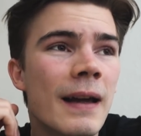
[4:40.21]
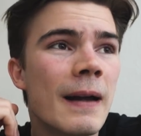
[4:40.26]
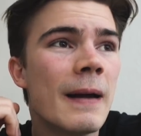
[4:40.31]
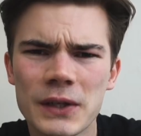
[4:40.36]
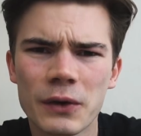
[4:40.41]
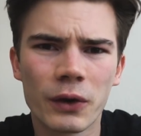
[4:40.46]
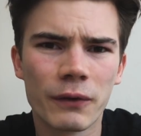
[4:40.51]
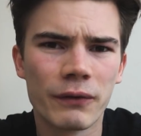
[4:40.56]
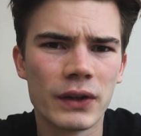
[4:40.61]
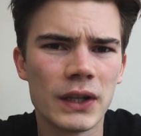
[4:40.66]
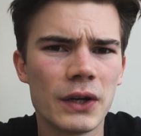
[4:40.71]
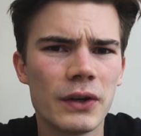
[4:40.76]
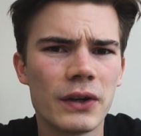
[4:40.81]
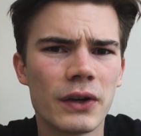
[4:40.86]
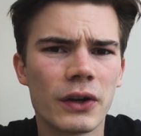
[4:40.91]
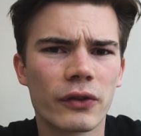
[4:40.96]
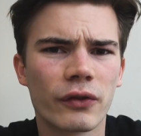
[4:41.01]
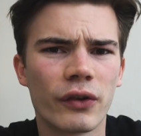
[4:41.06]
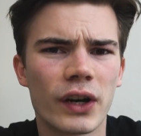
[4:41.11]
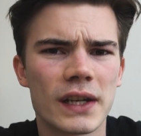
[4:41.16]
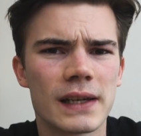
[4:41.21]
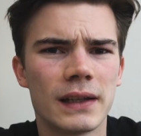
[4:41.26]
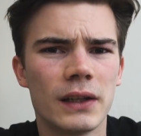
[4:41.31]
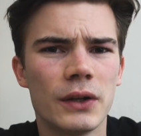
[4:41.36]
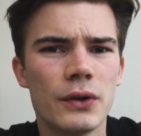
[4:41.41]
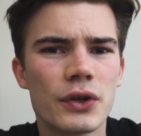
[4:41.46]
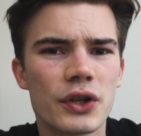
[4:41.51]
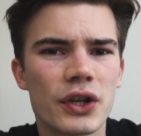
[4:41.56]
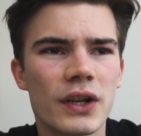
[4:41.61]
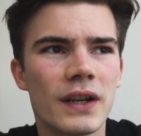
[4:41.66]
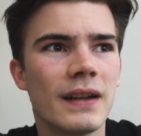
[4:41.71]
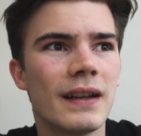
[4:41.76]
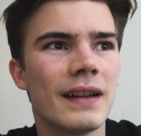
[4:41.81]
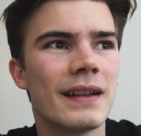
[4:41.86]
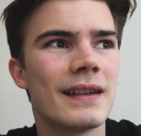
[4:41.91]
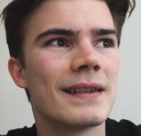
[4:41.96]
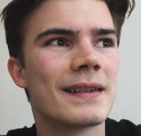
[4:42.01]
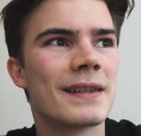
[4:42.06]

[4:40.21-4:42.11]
It was sort of a New Year's resolution,